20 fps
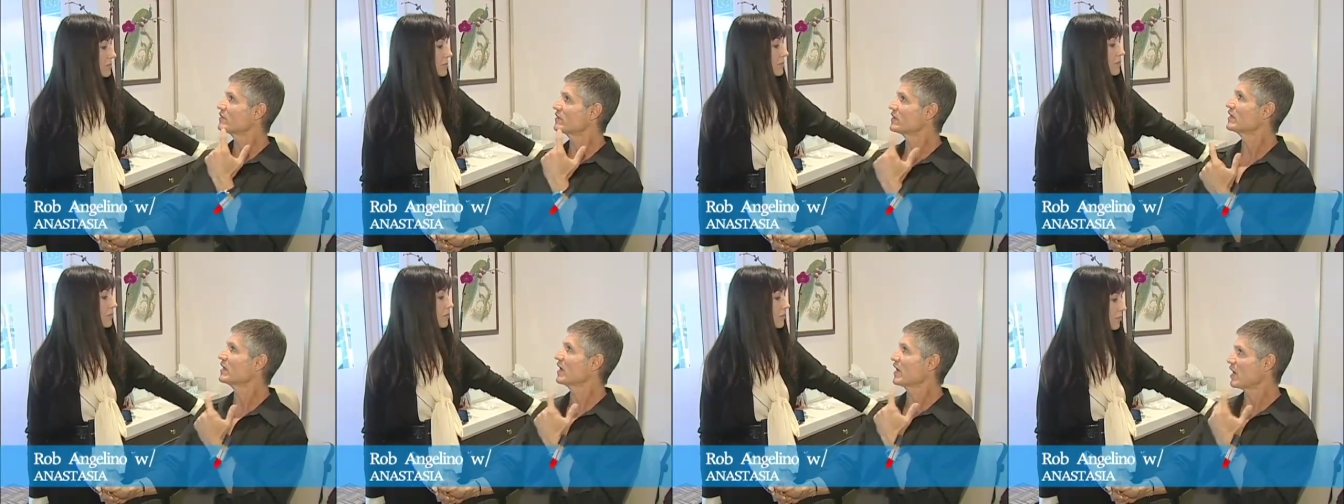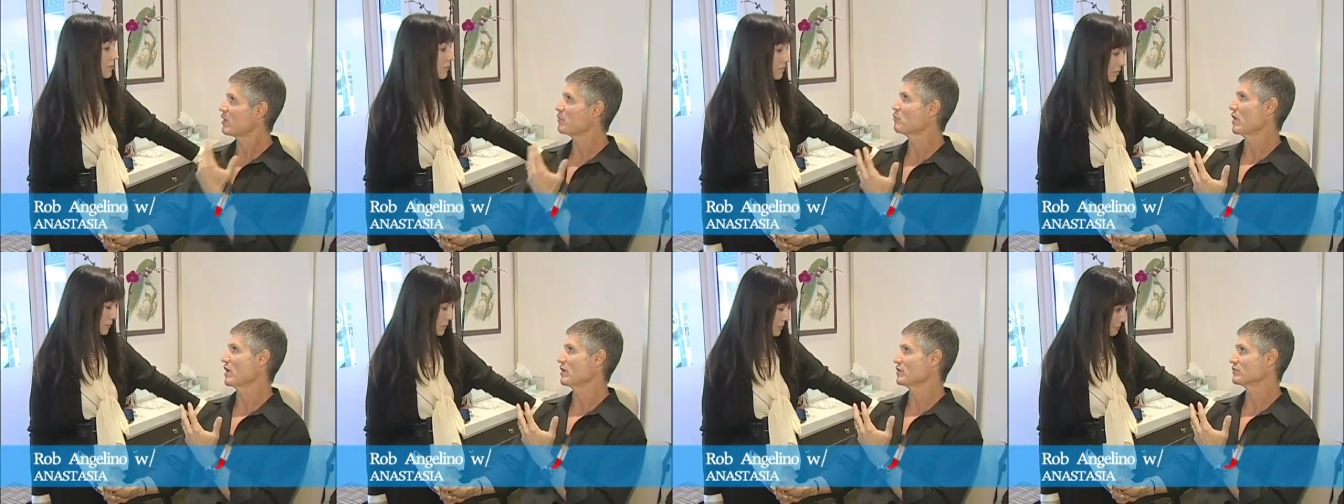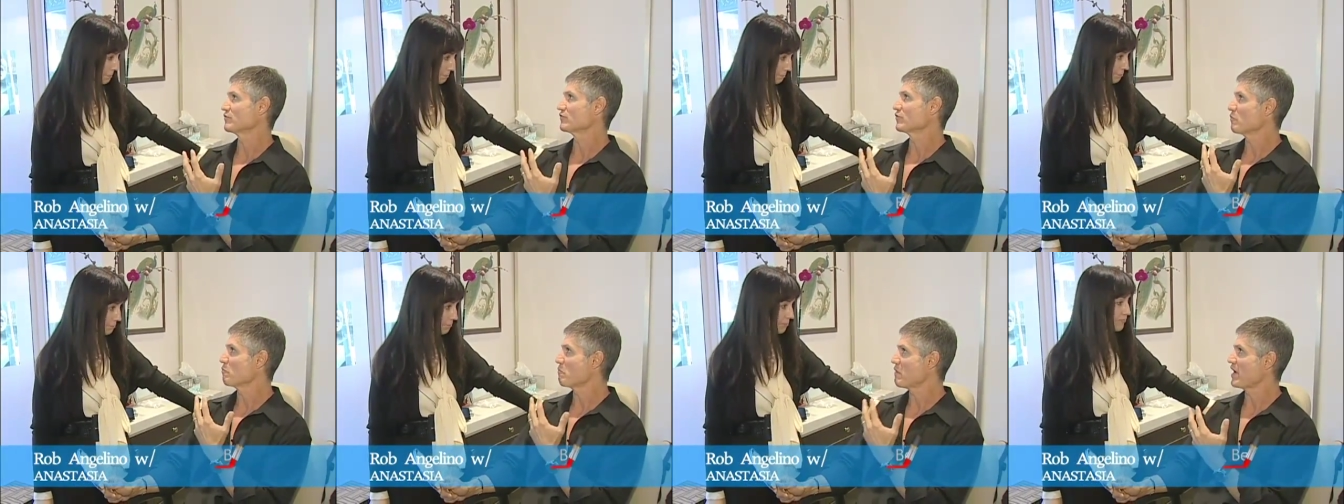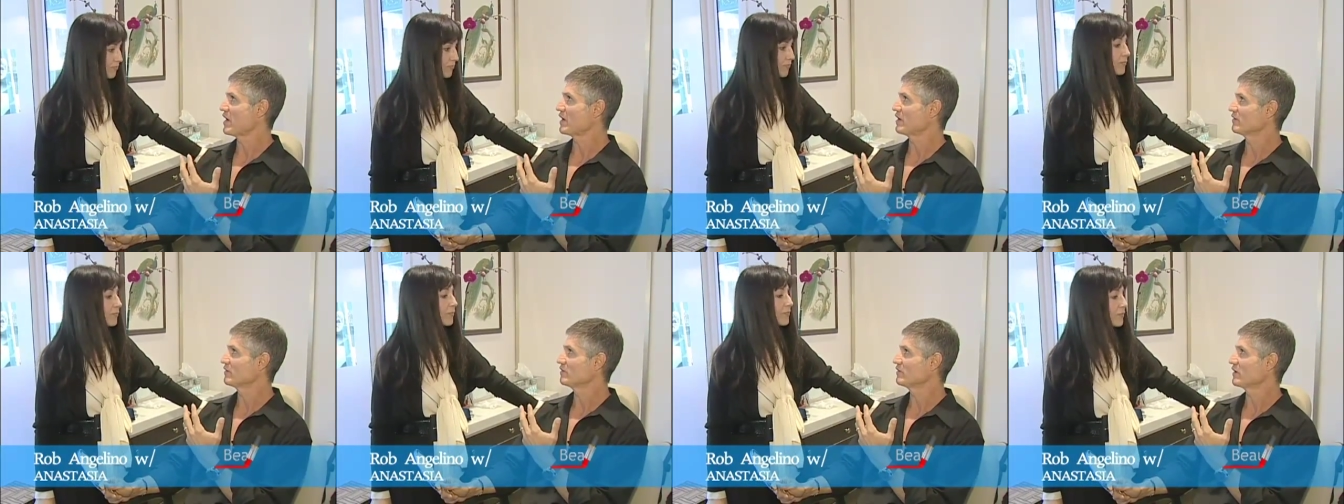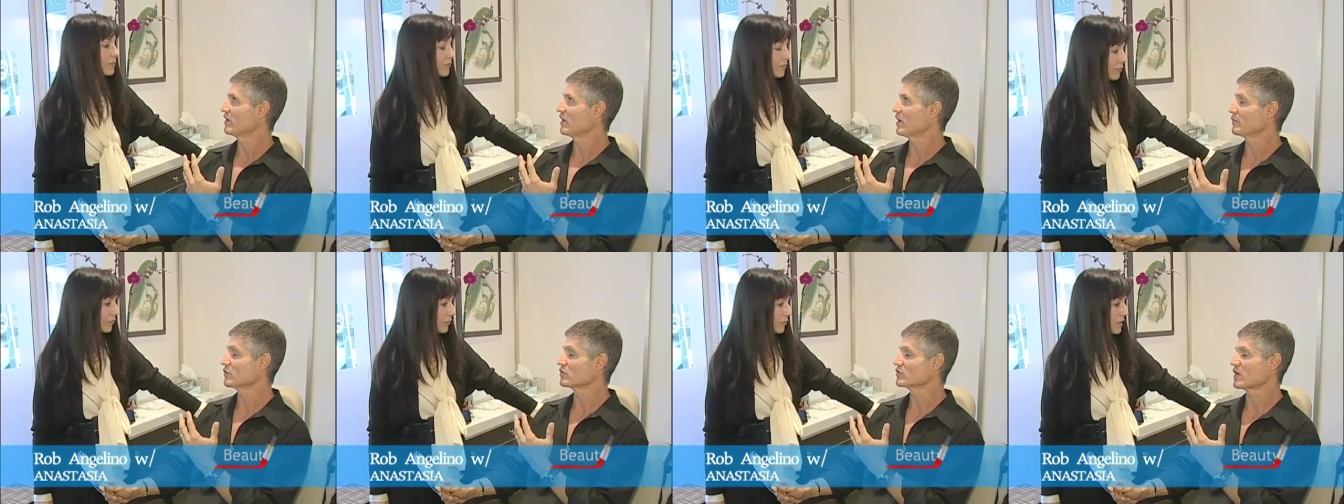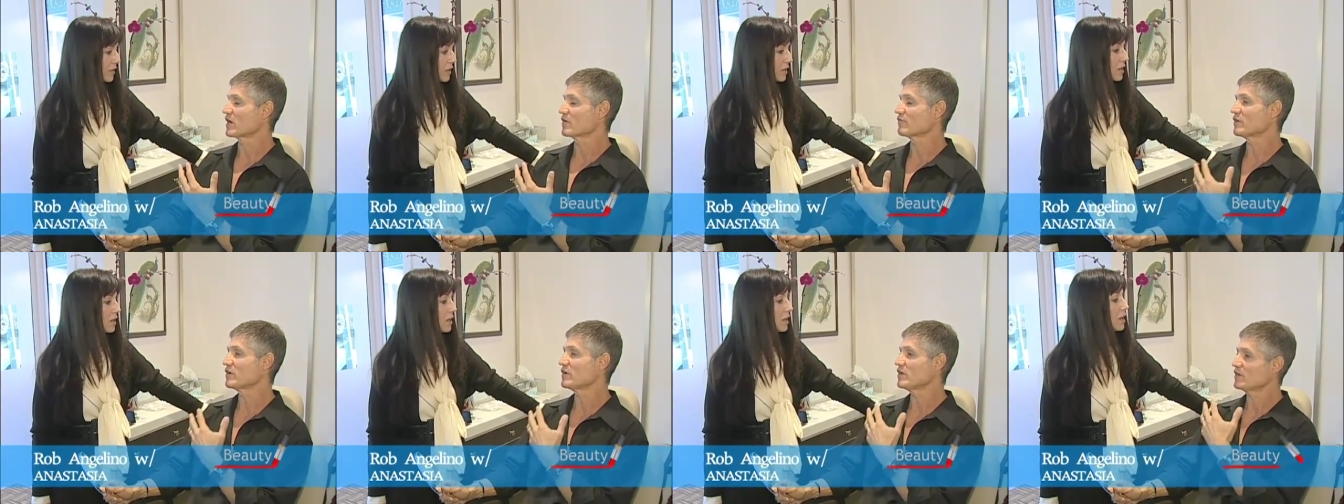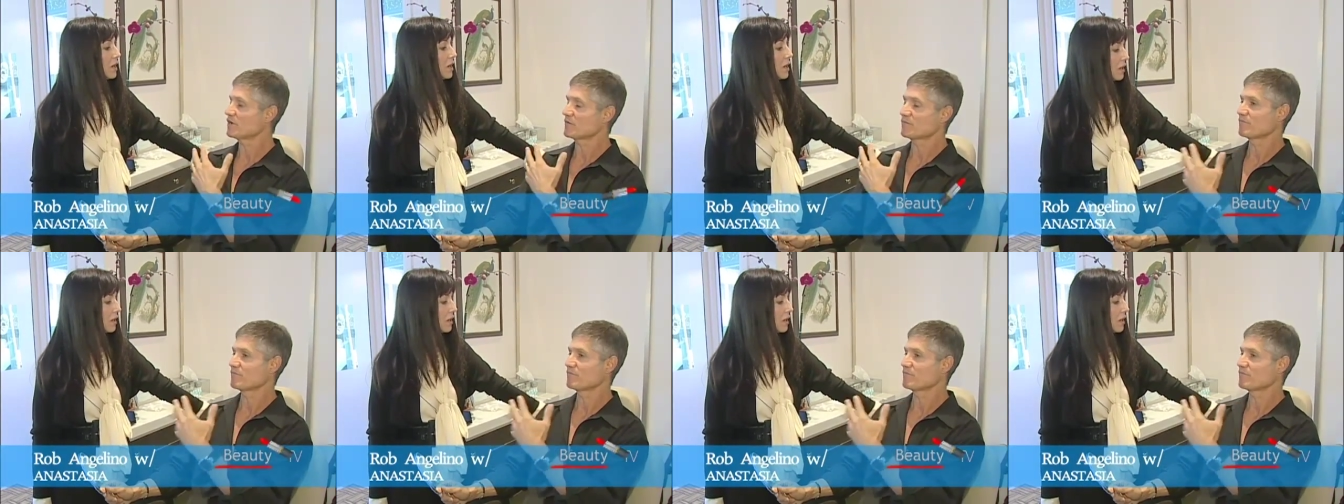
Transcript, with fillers: thin eyebrows for a man. Almost every